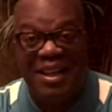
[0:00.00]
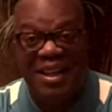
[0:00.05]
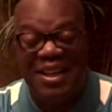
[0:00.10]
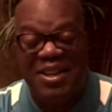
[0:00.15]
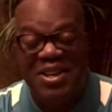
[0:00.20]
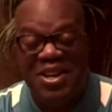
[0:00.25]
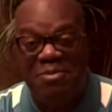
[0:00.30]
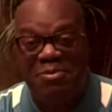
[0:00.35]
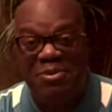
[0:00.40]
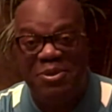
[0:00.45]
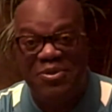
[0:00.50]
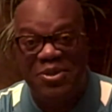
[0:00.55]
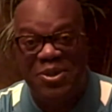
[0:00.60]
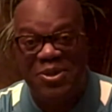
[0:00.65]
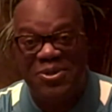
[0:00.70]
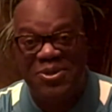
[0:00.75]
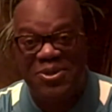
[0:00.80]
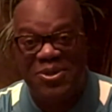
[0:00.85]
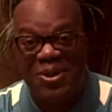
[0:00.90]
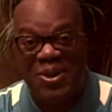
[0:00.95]
A number of
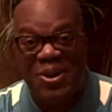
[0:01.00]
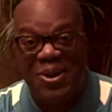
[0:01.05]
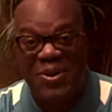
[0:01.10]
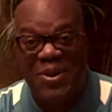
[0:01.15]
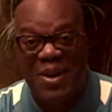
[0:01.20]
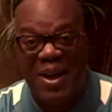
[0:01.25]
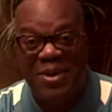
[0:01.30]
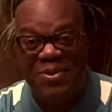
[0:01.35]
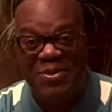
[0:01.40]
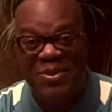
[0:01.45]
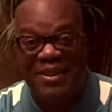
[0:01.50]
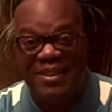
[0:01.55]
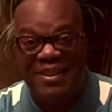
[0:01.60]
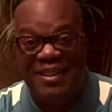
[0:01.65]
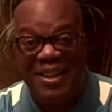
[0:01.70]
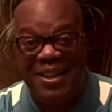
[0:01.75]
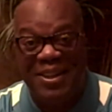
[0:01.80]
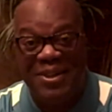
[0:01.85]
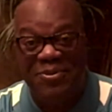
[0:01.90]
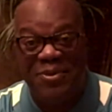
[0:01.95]
years ago, I was
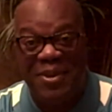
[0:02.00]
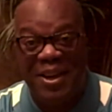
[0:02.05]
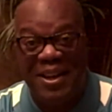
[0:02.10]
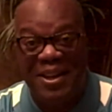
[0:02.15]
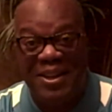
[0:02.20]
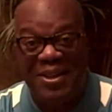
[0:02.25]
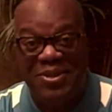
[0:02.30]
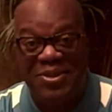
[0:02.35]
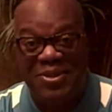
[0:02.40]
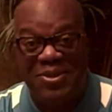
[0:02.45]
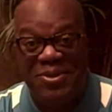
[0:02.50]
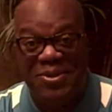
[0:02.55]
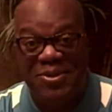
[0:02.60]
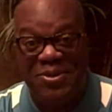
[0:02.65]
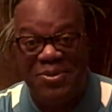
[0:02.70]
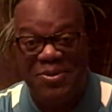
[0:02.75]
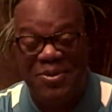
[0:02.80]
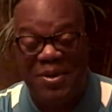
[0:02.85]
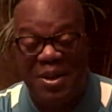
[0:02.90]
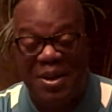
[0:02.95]
getting ready
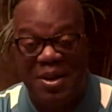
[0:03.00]
to